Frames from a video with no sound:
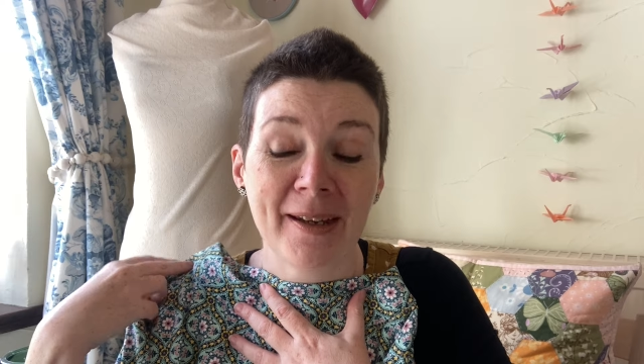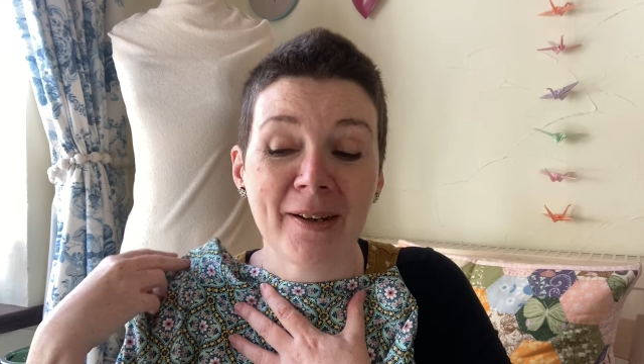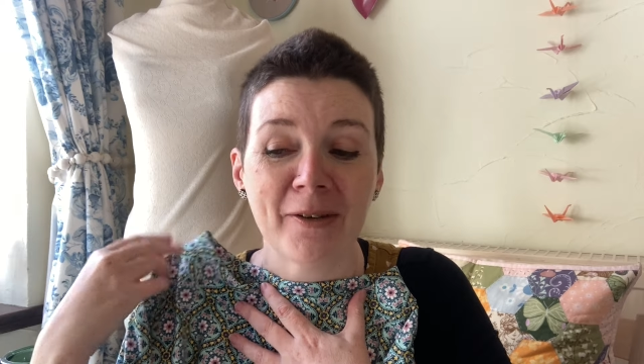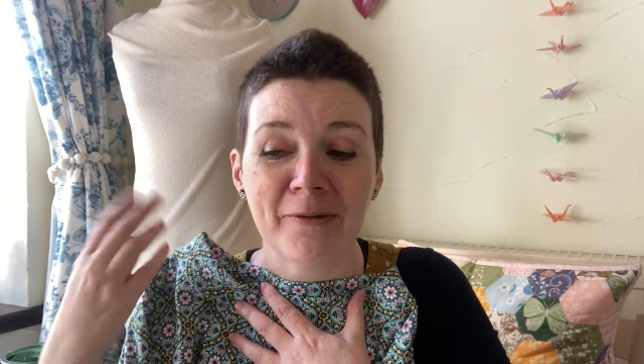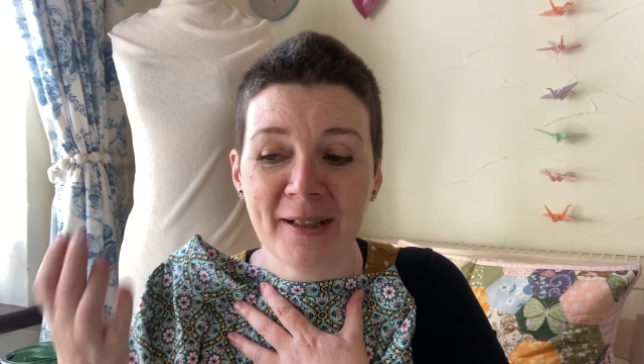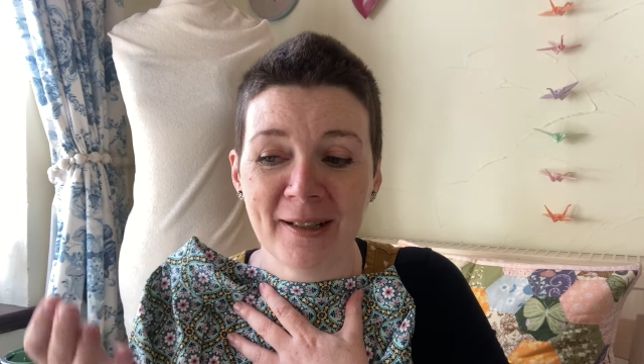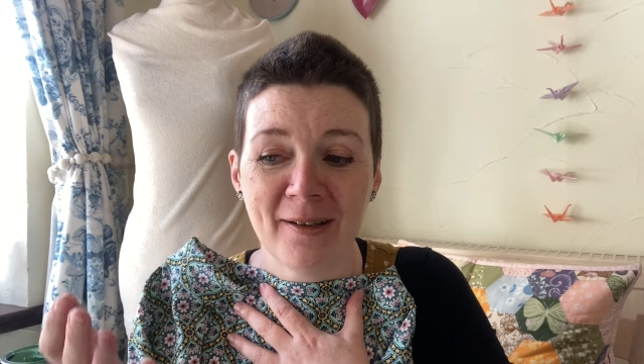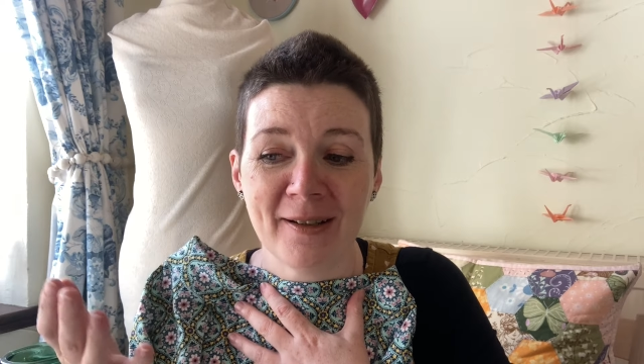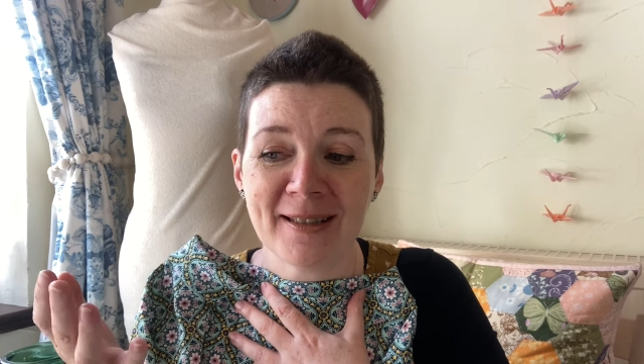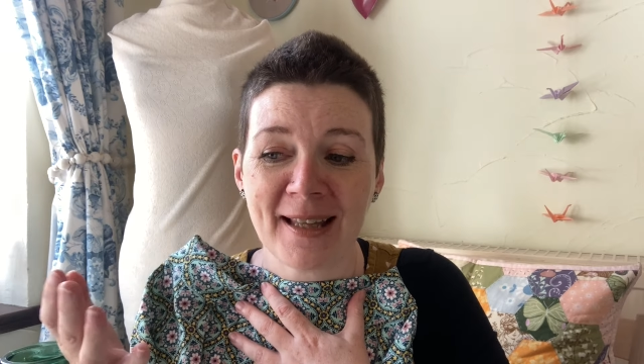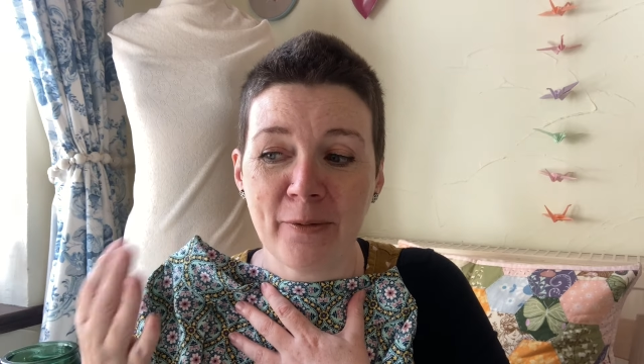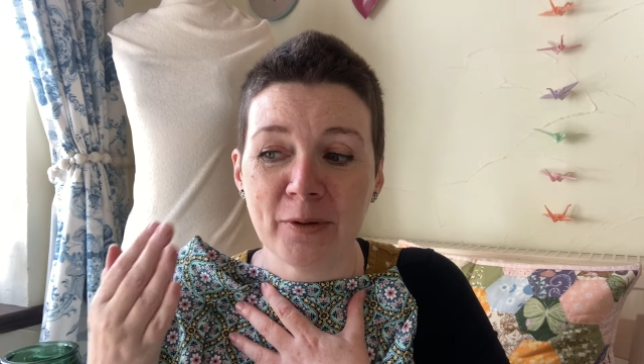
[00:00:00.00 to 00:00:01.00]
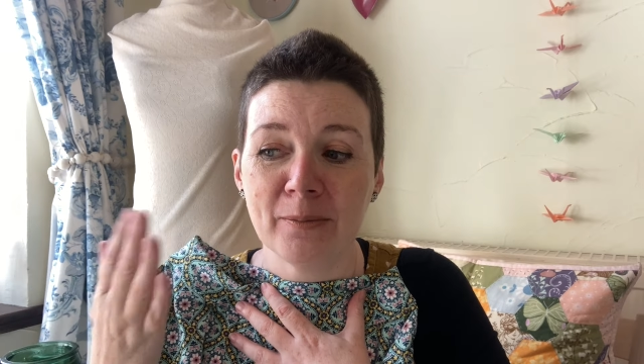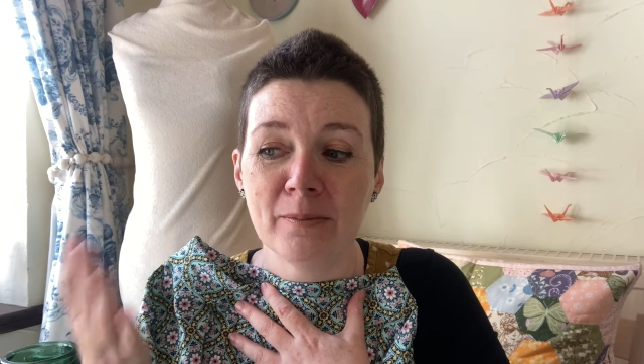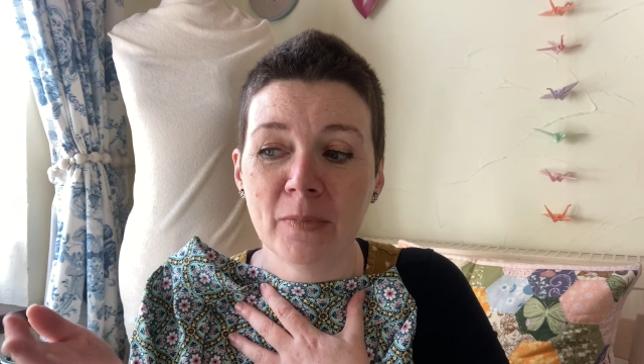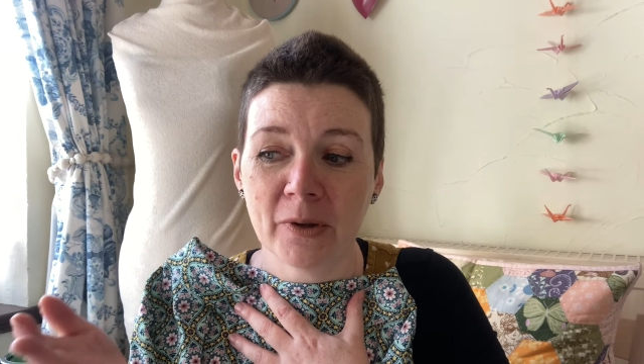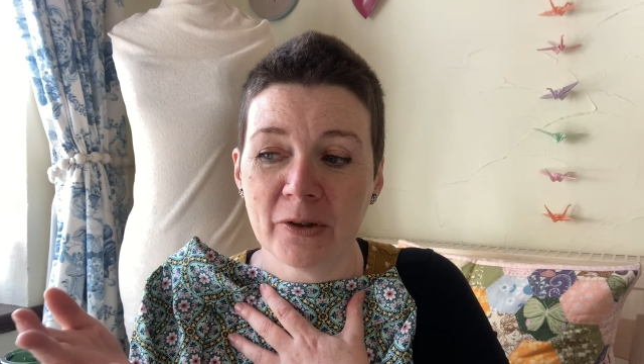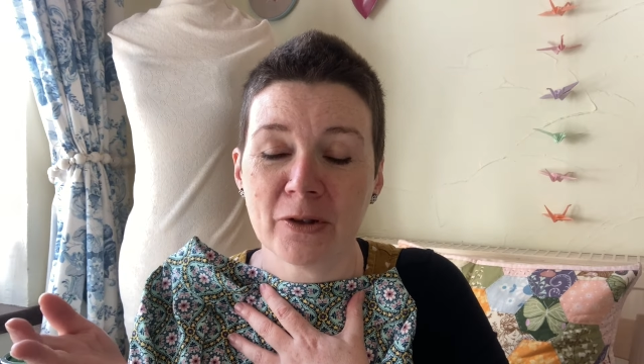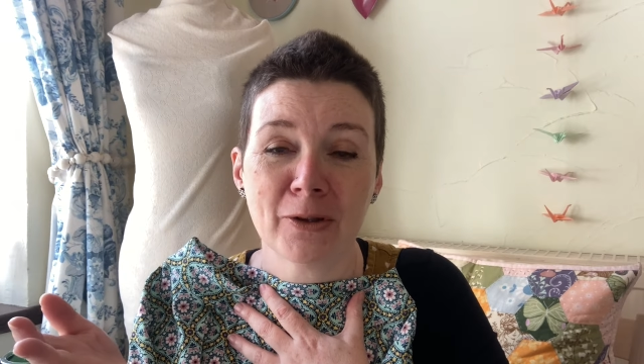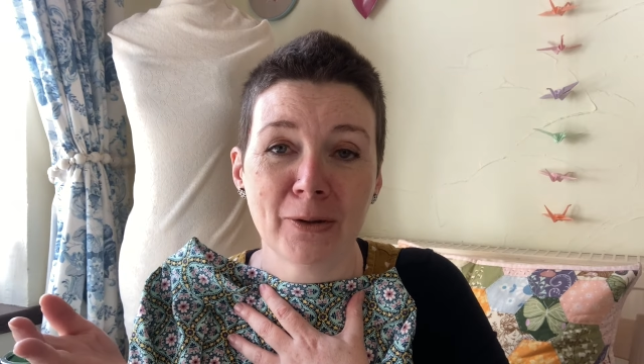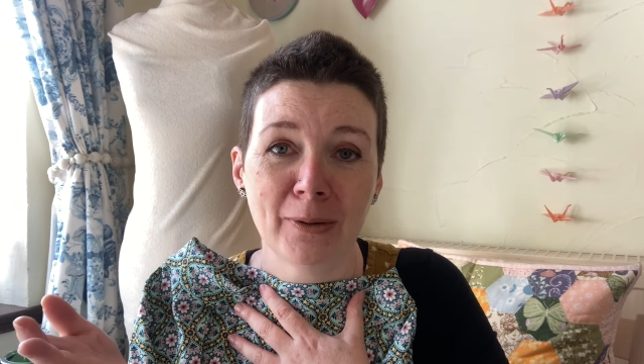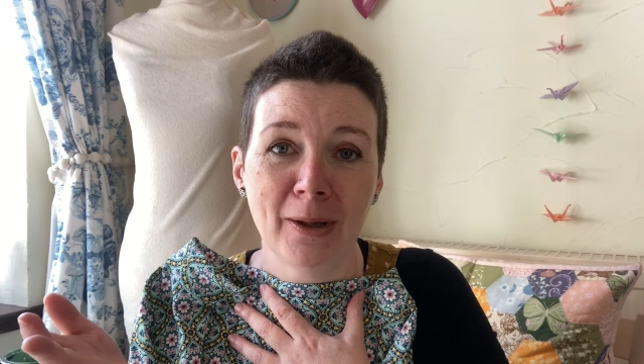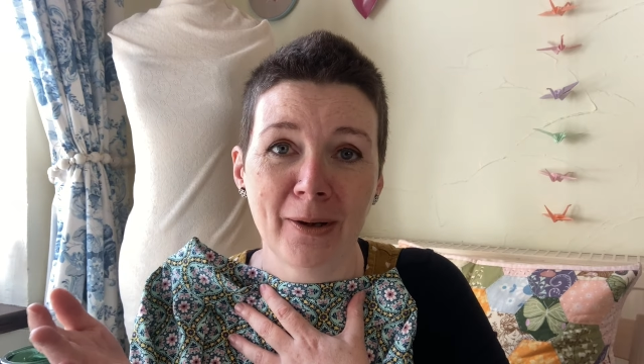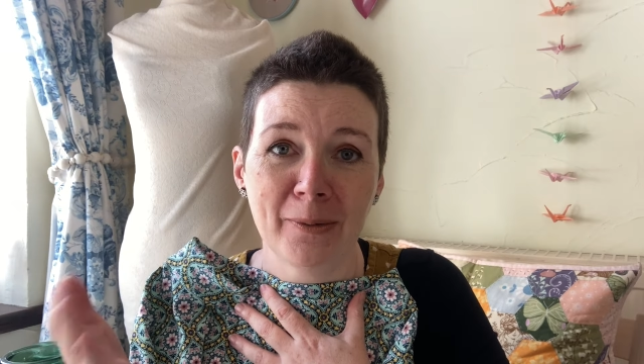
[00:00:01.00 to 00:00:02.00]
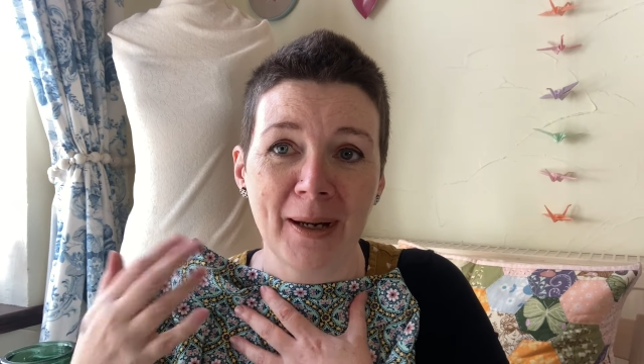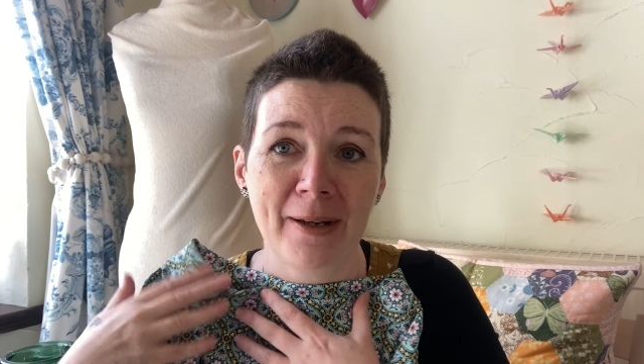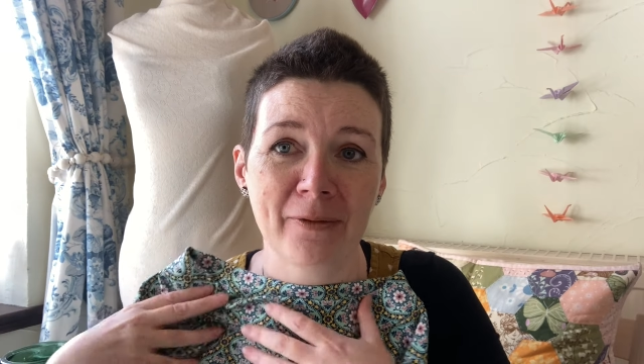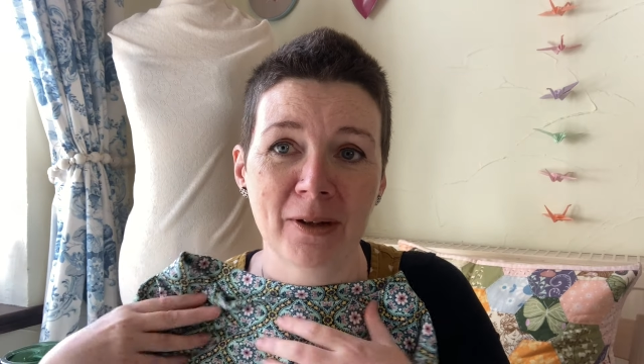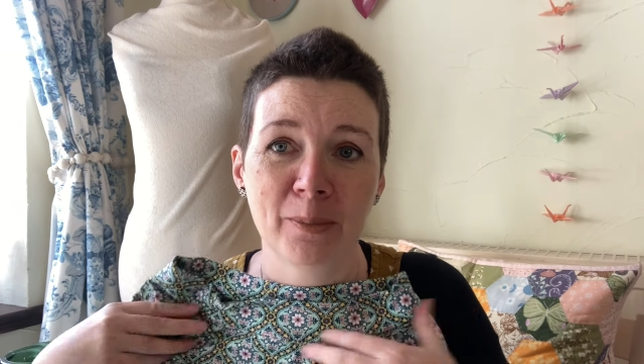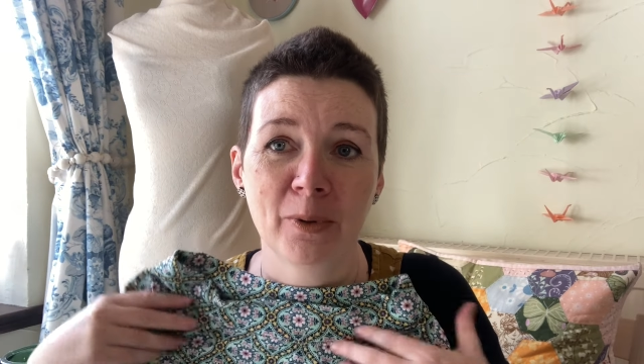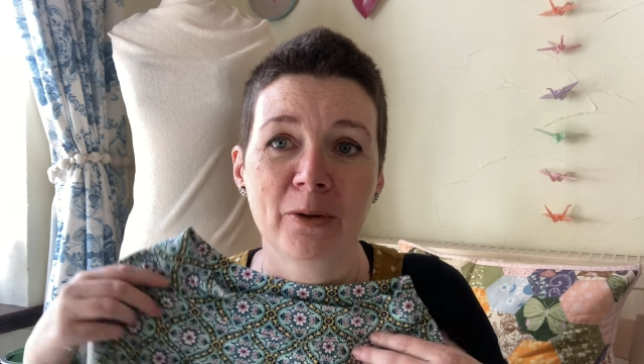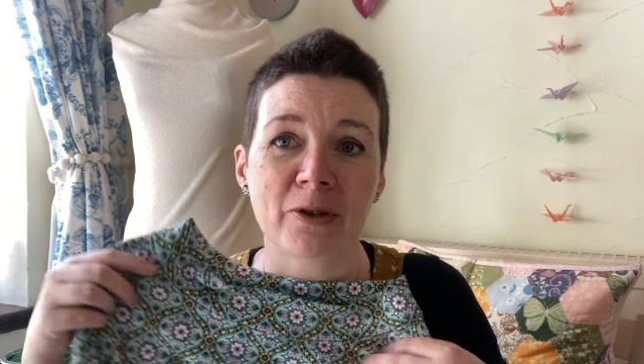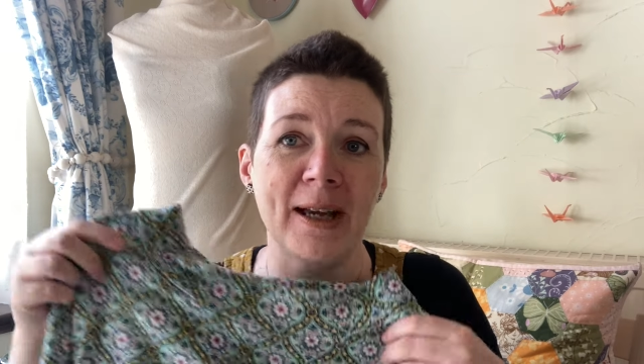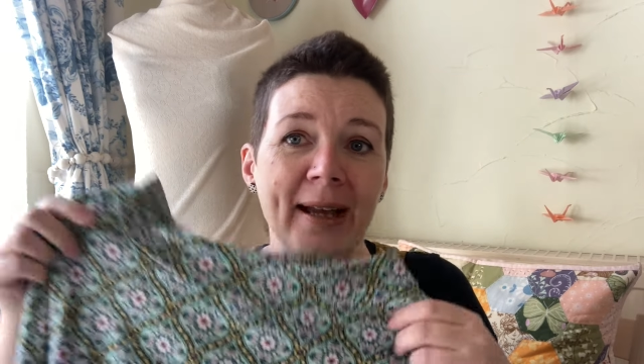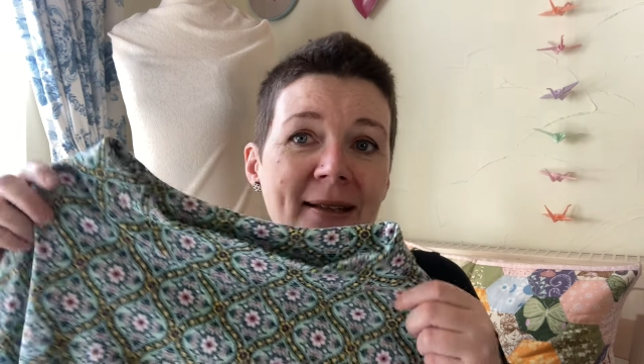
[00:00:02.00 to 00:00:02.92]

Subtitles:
I realised that was much too lightweight for the project.